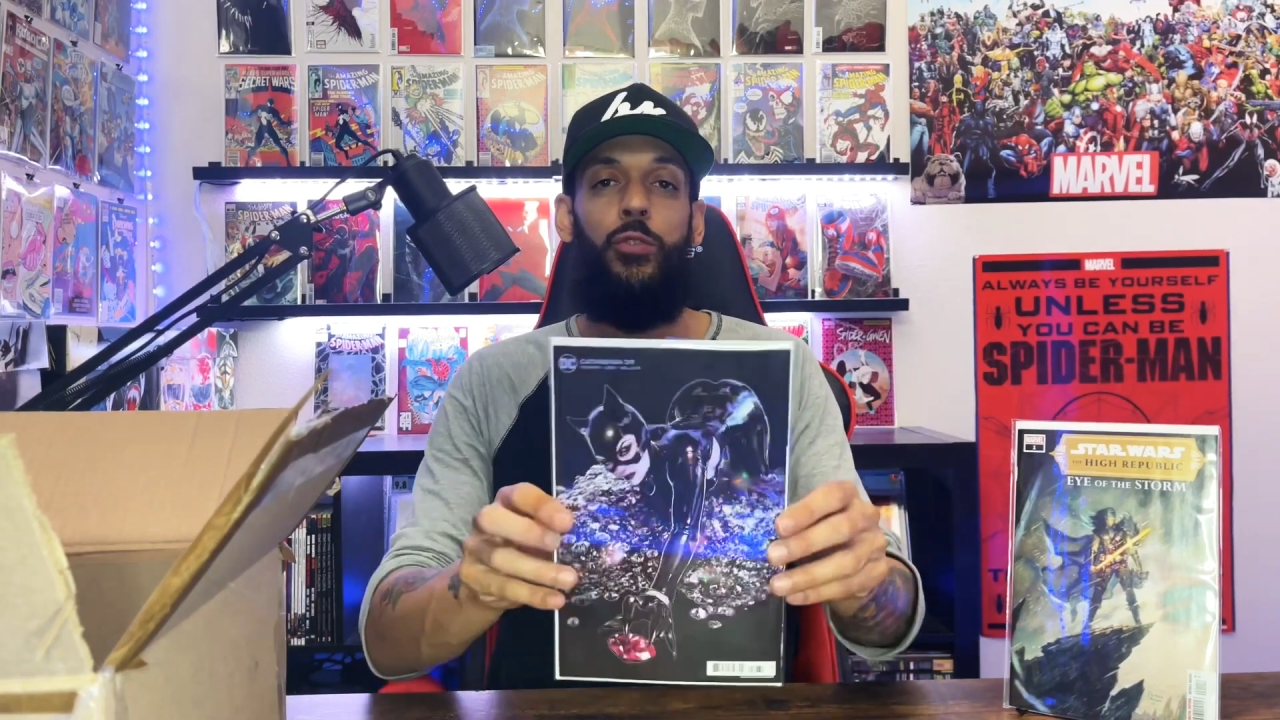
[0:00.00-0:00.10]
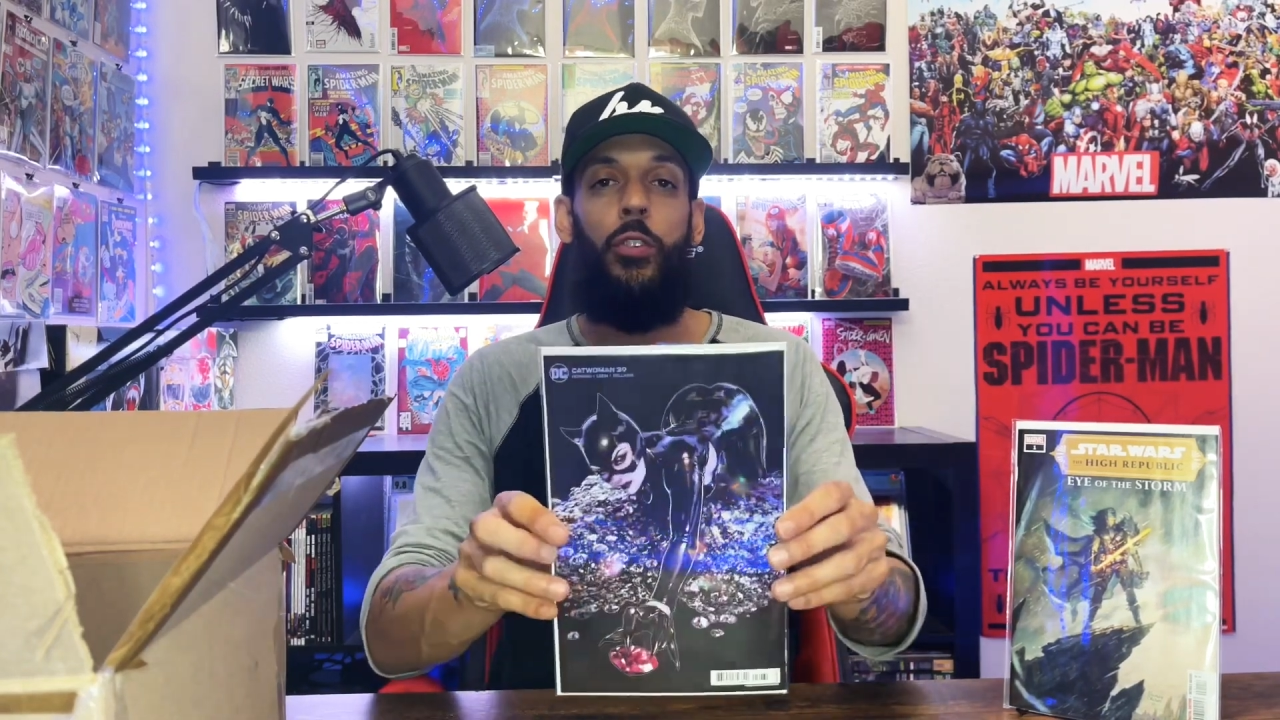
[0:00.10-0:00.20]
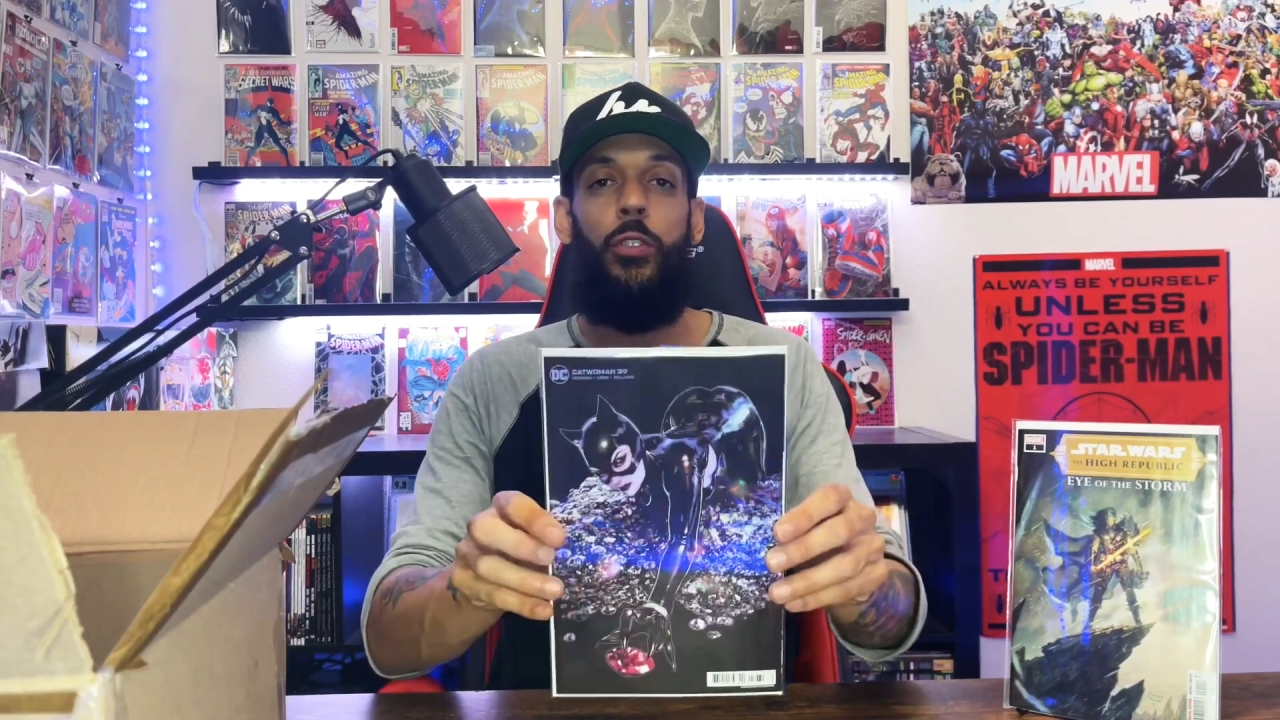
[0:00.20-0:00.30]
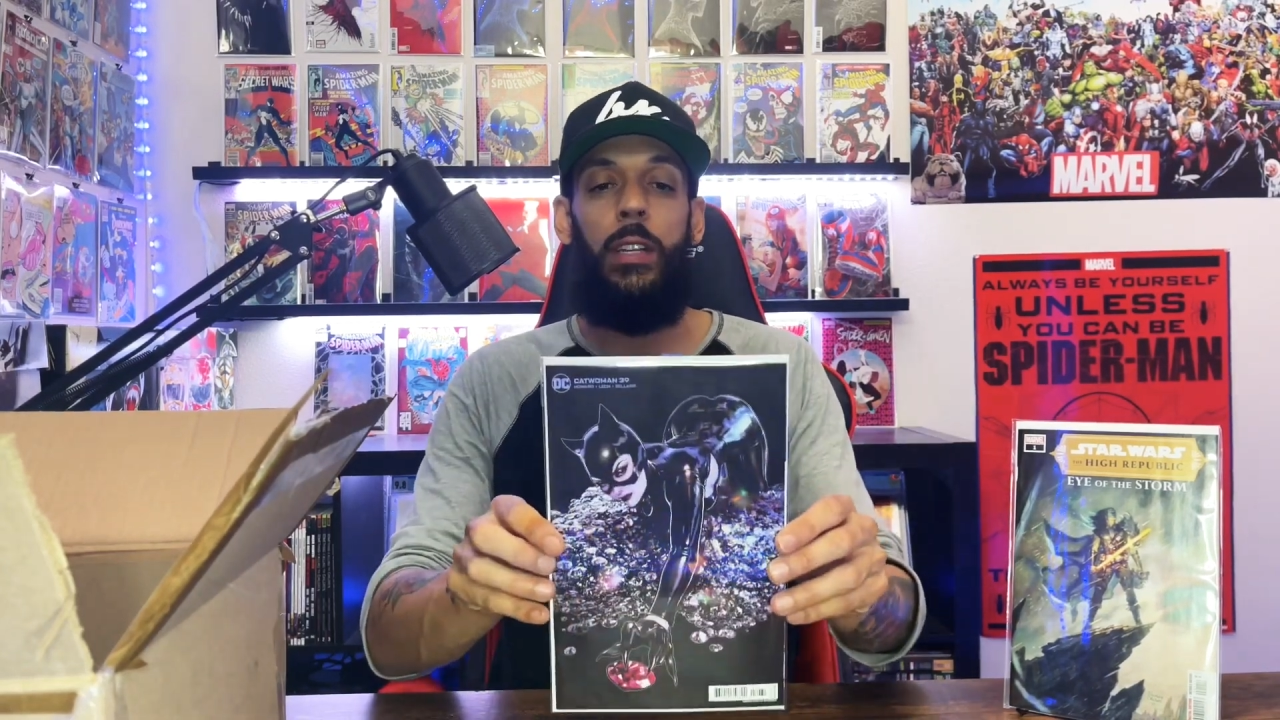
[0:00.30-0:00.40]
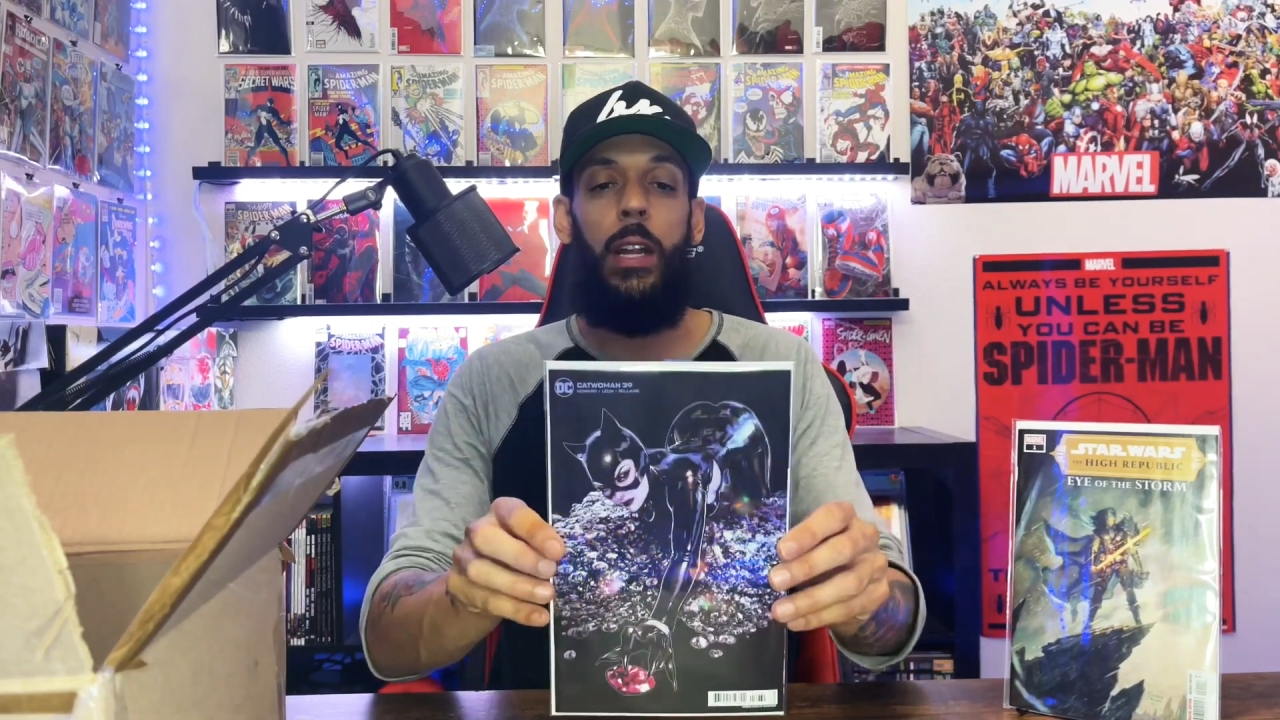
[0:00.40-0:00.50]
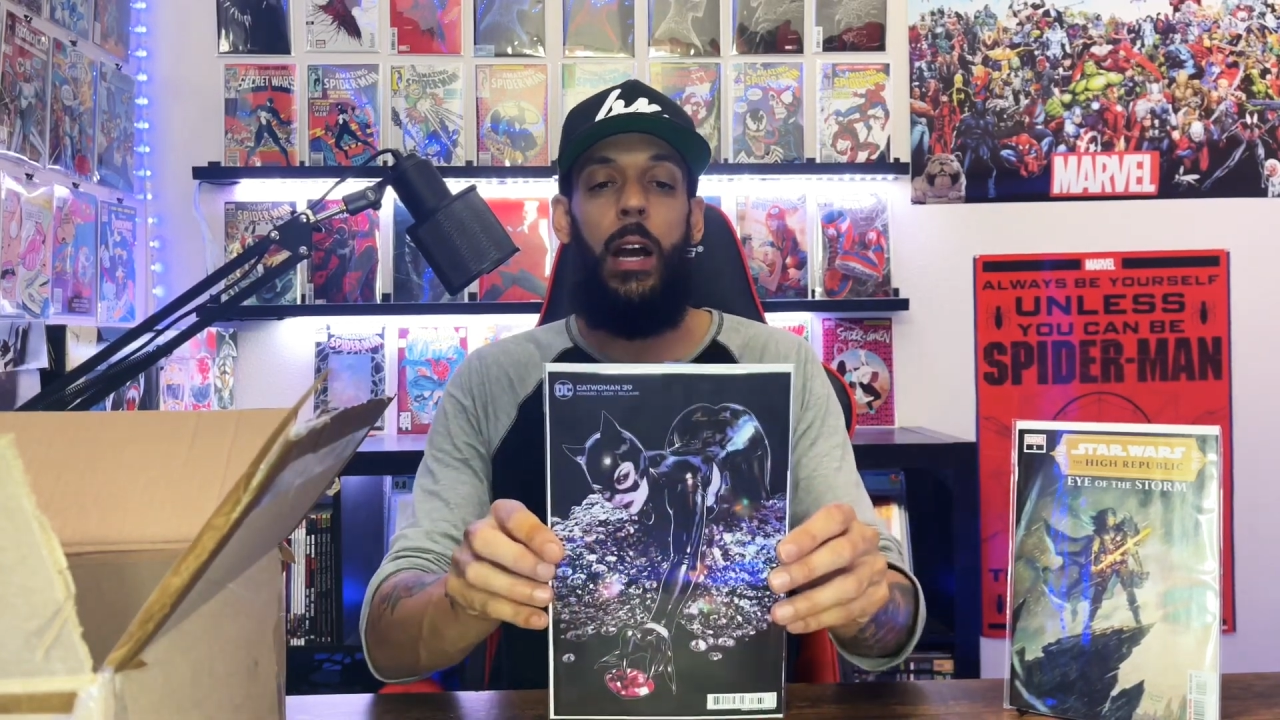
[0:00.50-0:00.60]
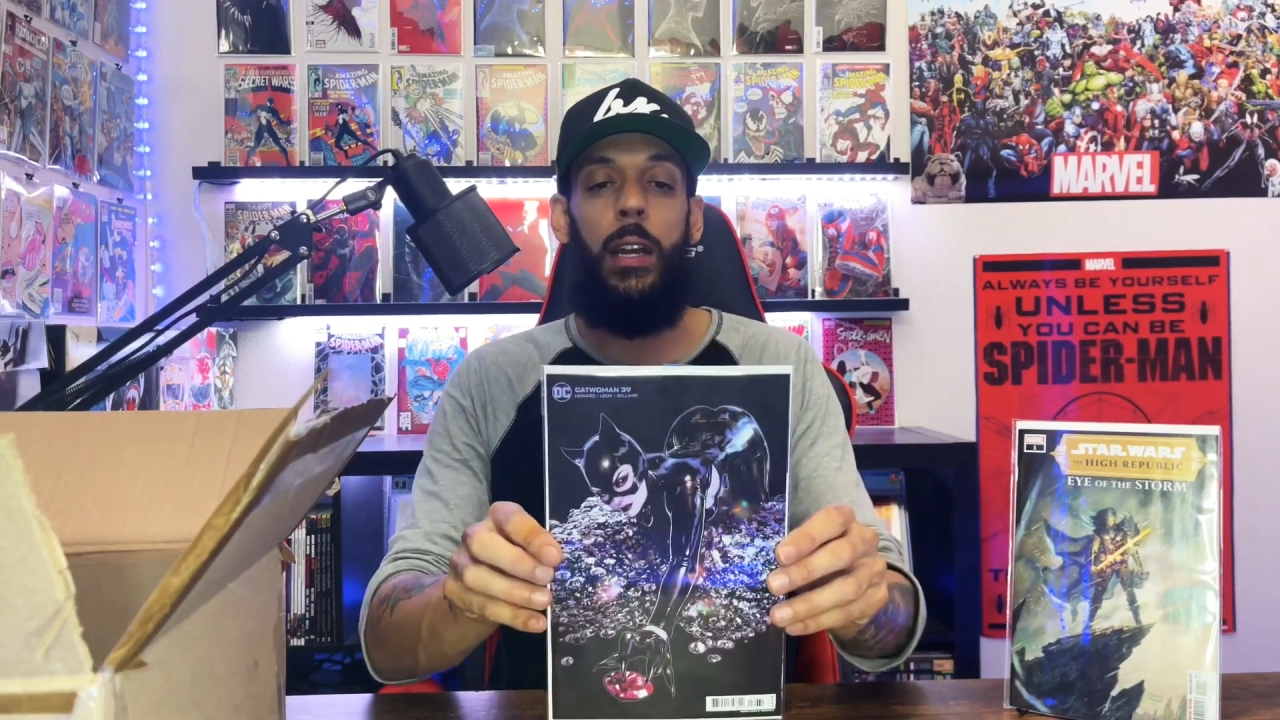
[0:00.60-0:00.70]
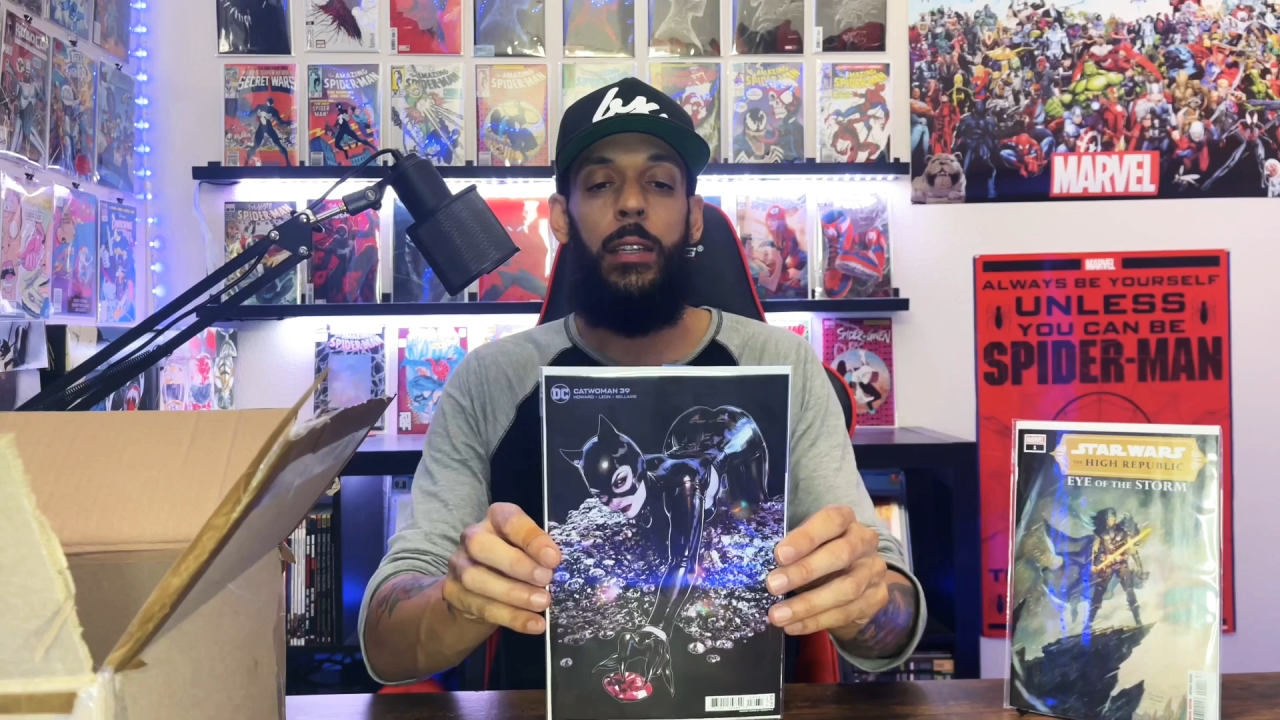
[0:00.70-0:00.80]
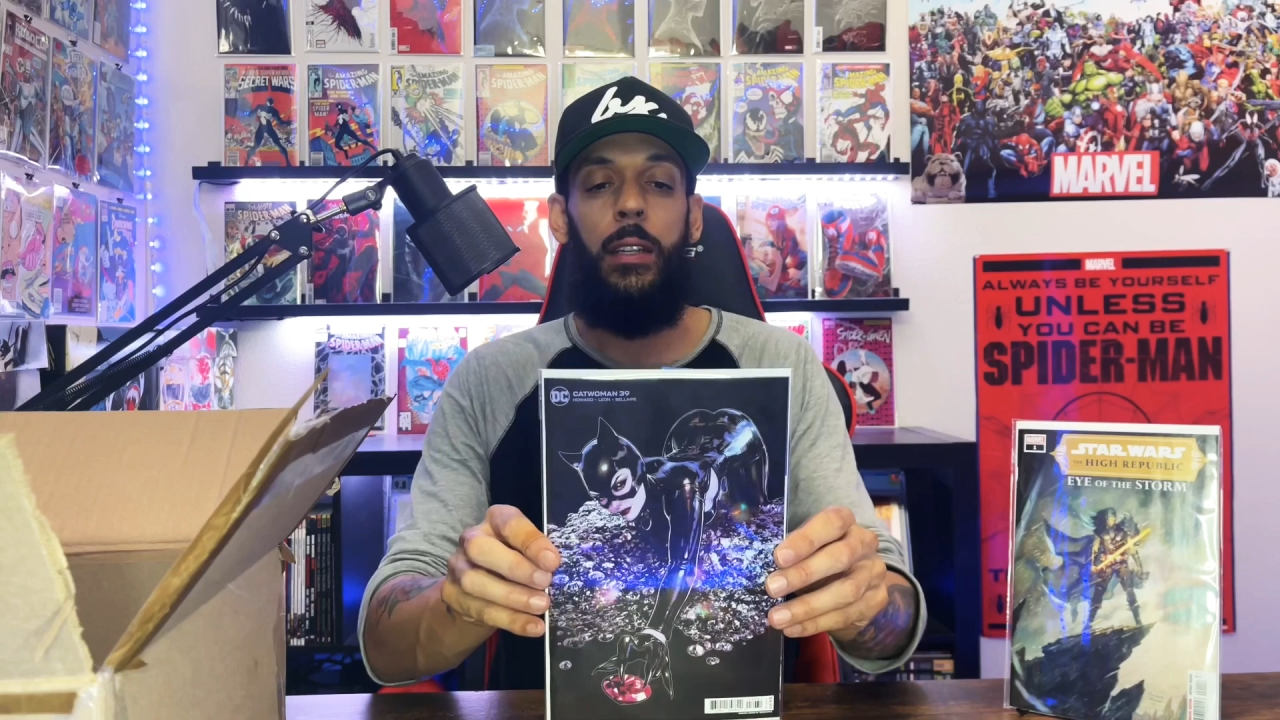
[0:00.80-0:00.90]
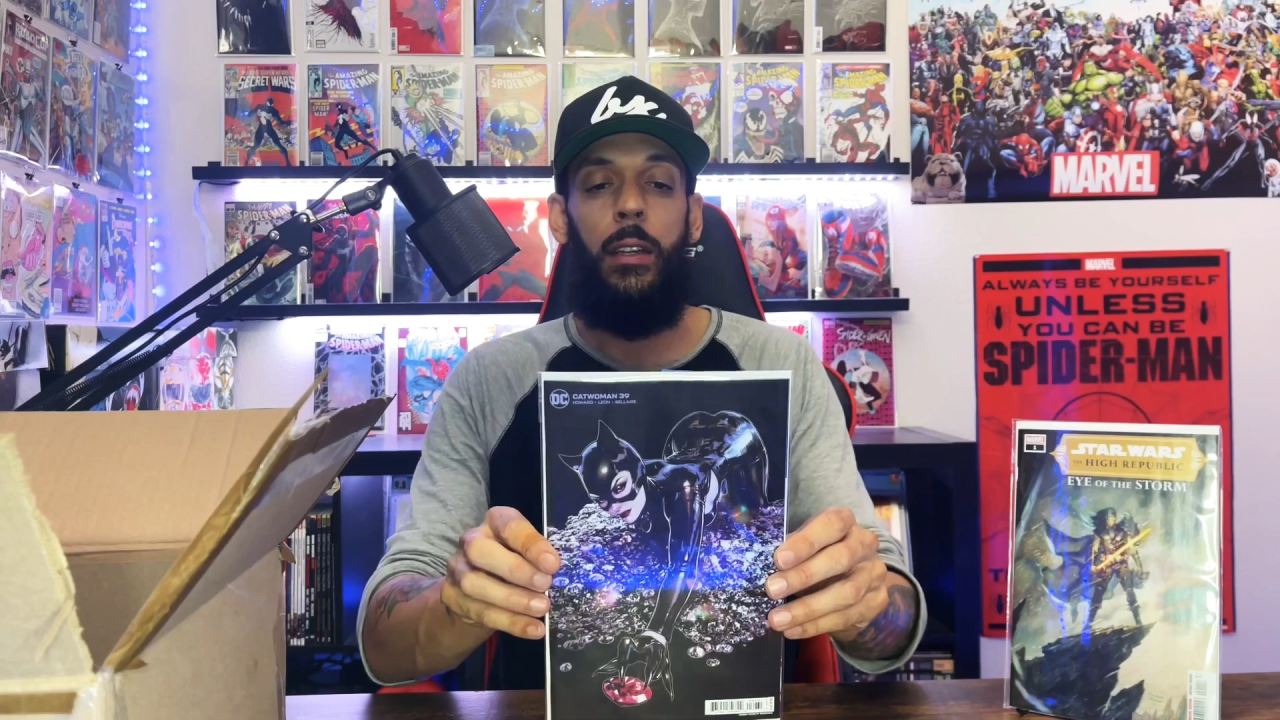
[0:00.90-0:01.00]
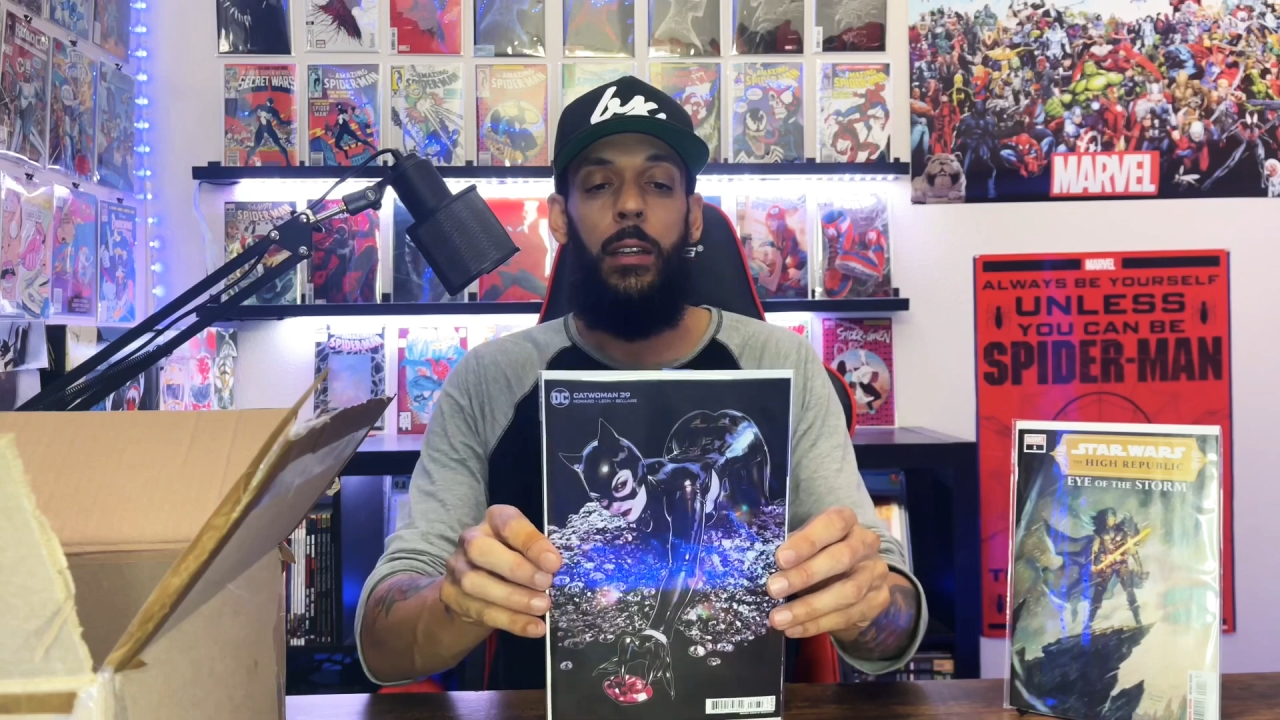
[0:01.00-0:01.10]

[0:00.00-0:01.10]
39.